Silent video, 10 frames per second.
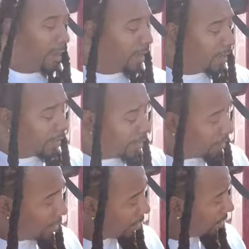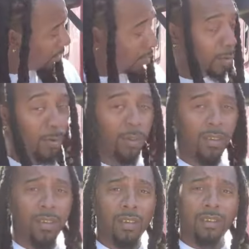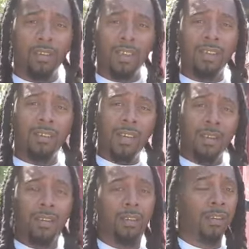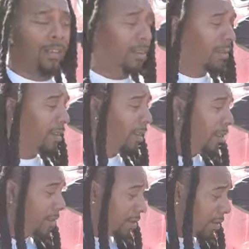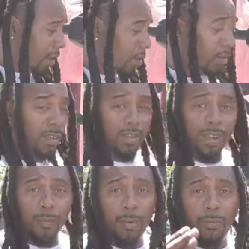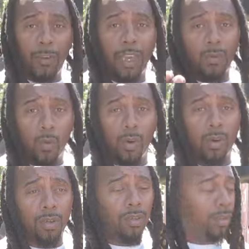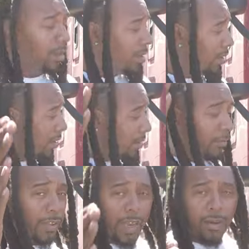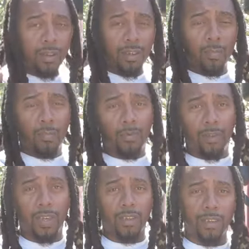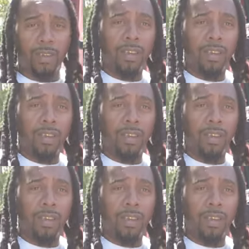them together, touch the screw, still nothing. So the simple fix was, very simple fix.